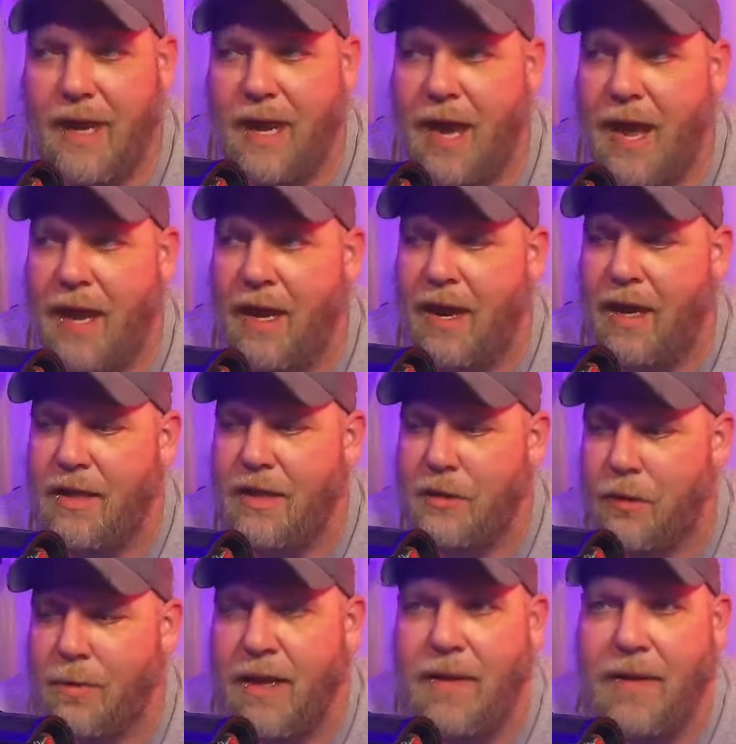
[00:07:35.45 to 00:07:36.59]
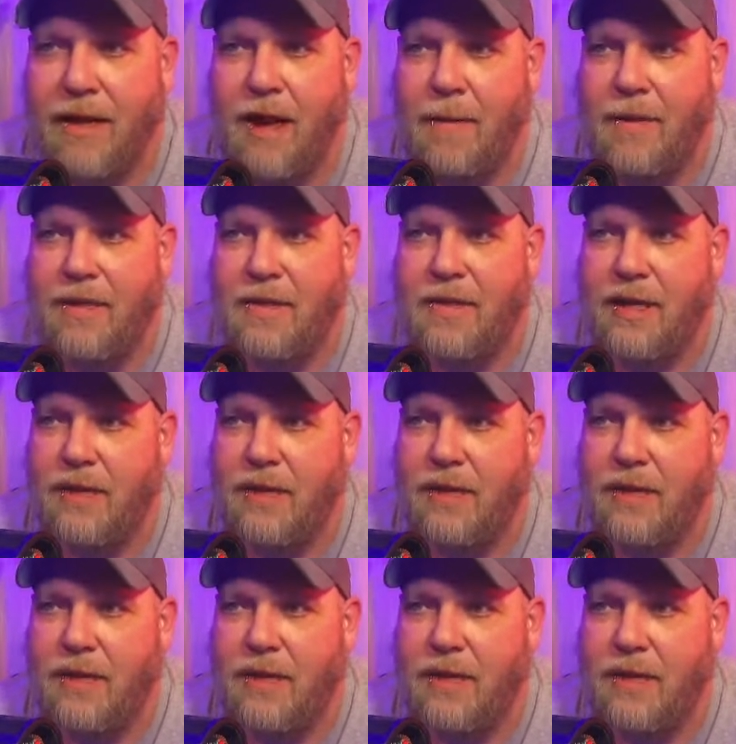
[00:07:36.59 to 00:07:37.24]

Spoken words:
And join me in the comments